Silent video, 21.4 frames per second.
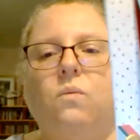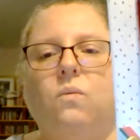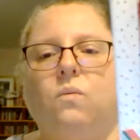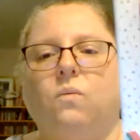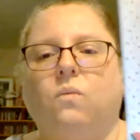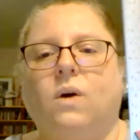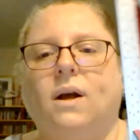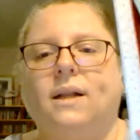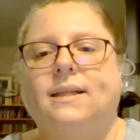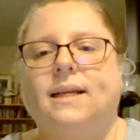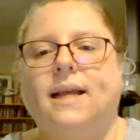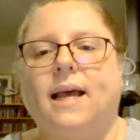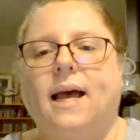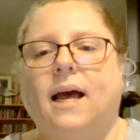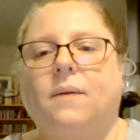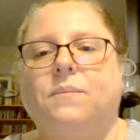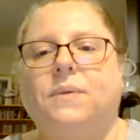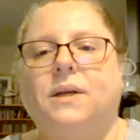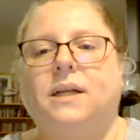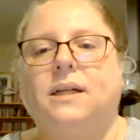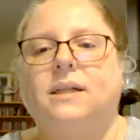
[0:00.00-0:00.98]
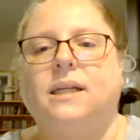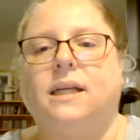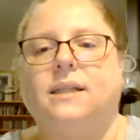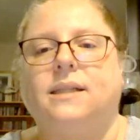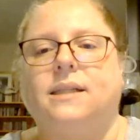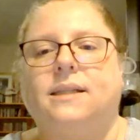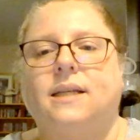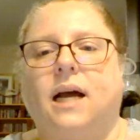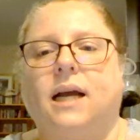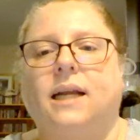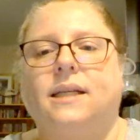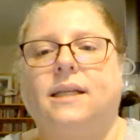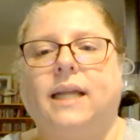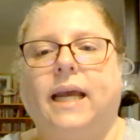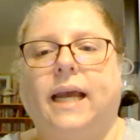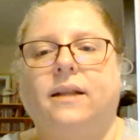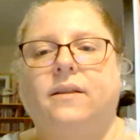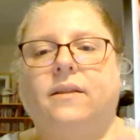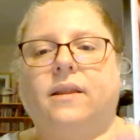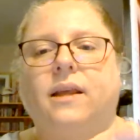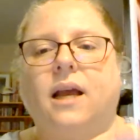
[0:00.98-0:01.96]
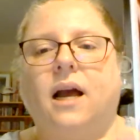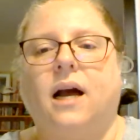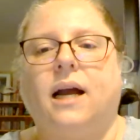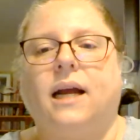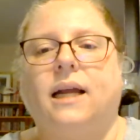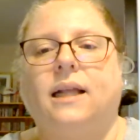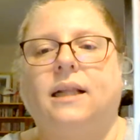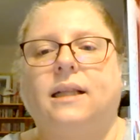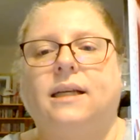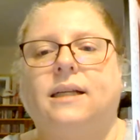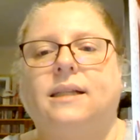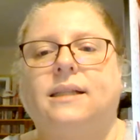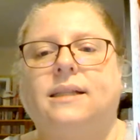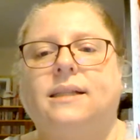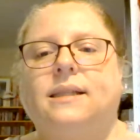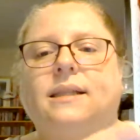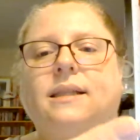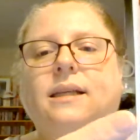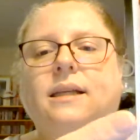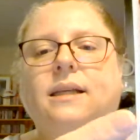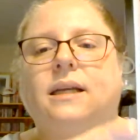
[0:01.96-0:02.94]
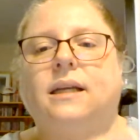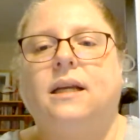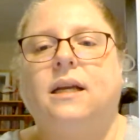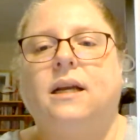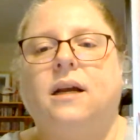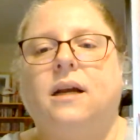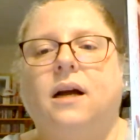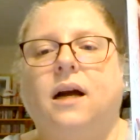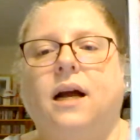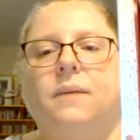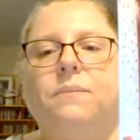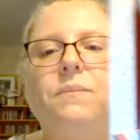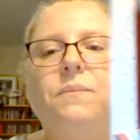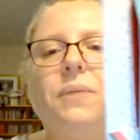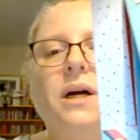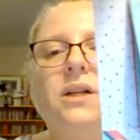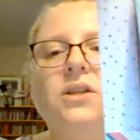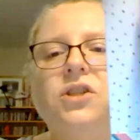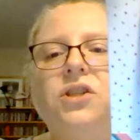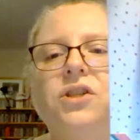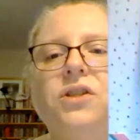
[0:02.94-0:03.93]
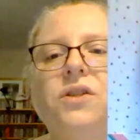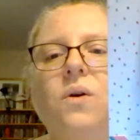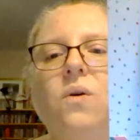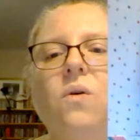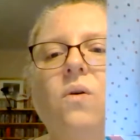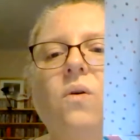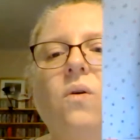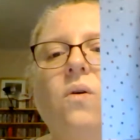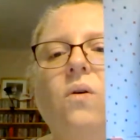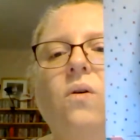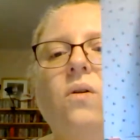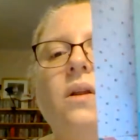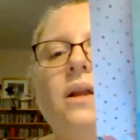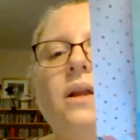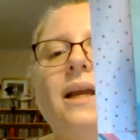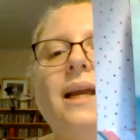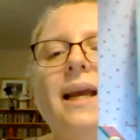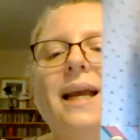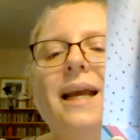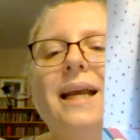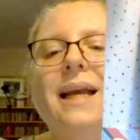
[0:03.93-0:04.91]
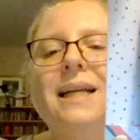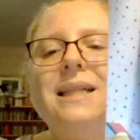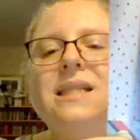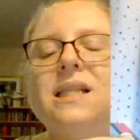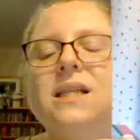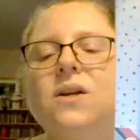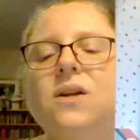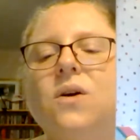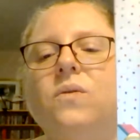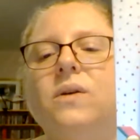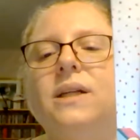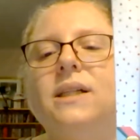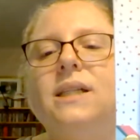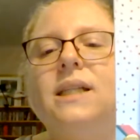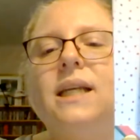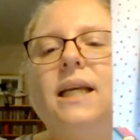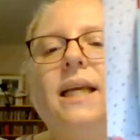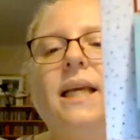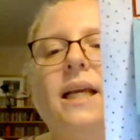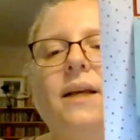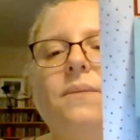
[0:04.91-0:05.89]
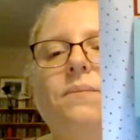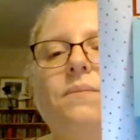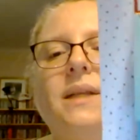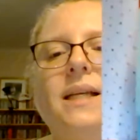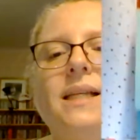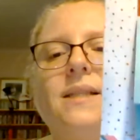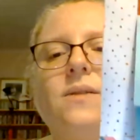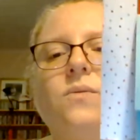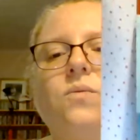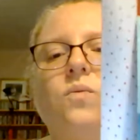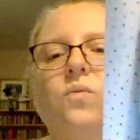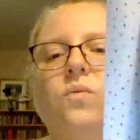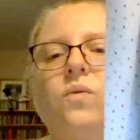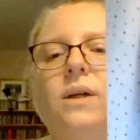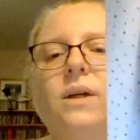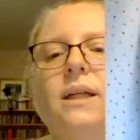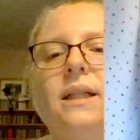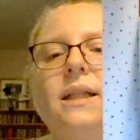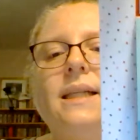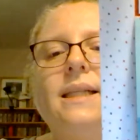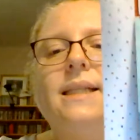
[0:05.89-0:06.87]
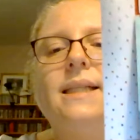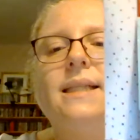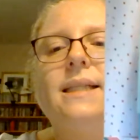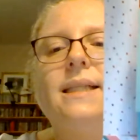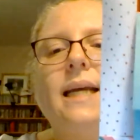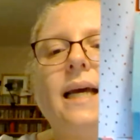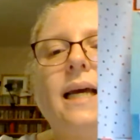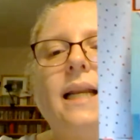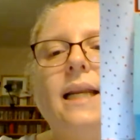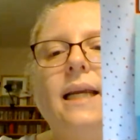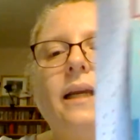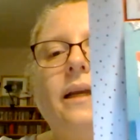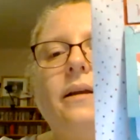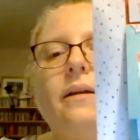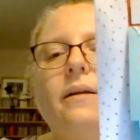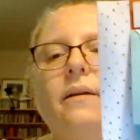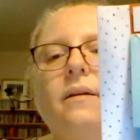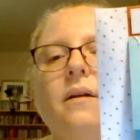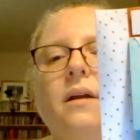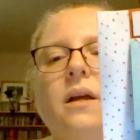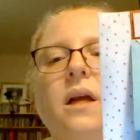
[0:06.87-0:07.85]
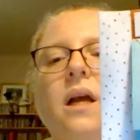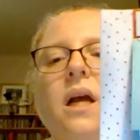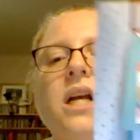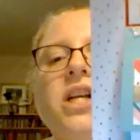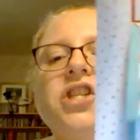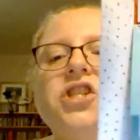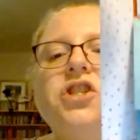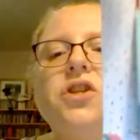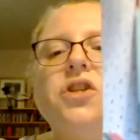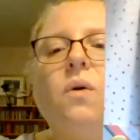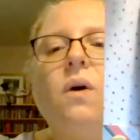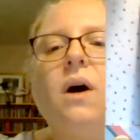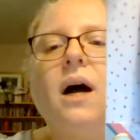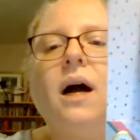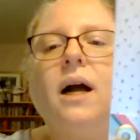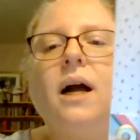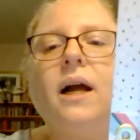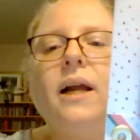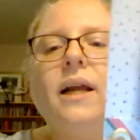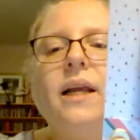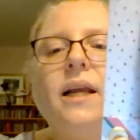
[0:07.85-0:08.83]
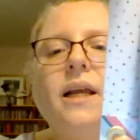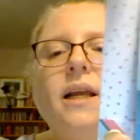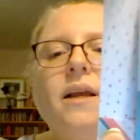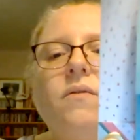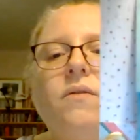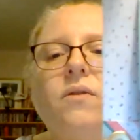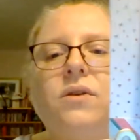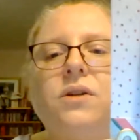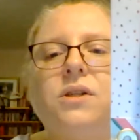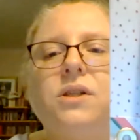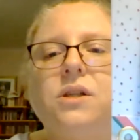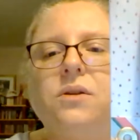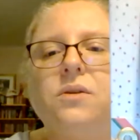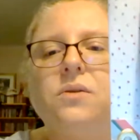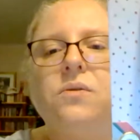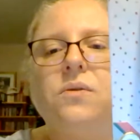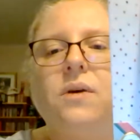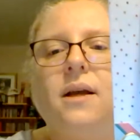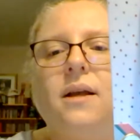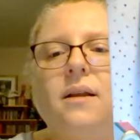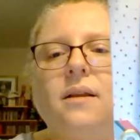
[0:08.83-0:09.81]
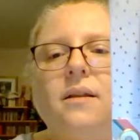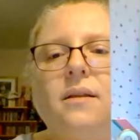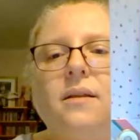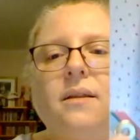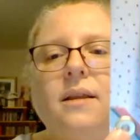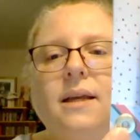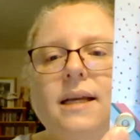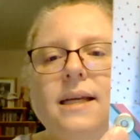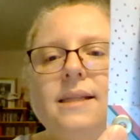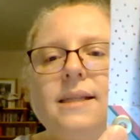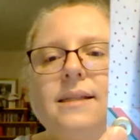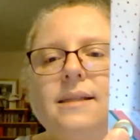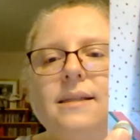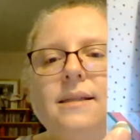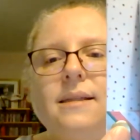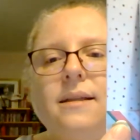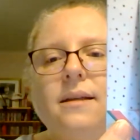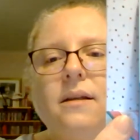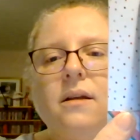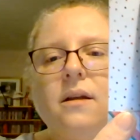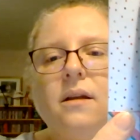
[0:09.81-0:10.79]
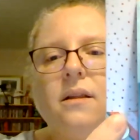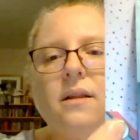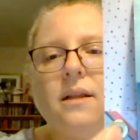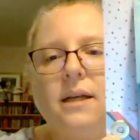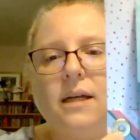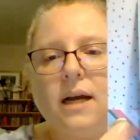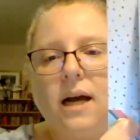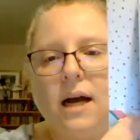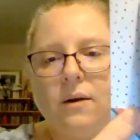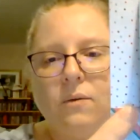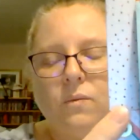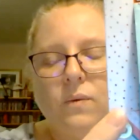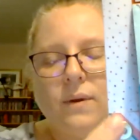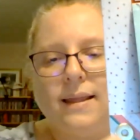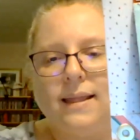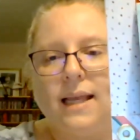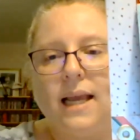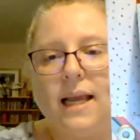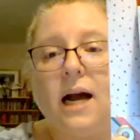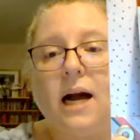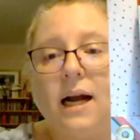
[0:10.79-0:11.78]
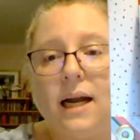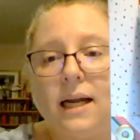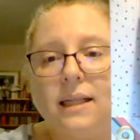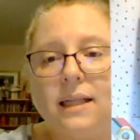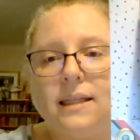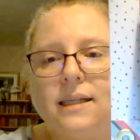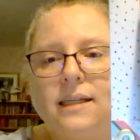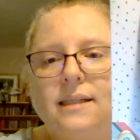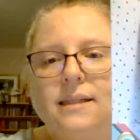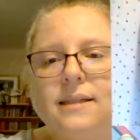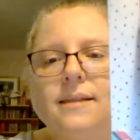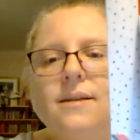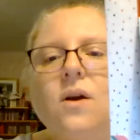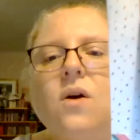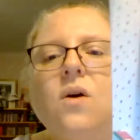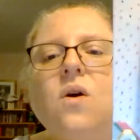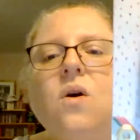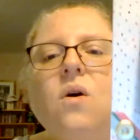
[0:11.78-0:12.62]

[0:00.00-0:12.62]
what's happened is I take the eyelet, I punch the hole. It's going to keep this really steady. So I either do this with the eyelets,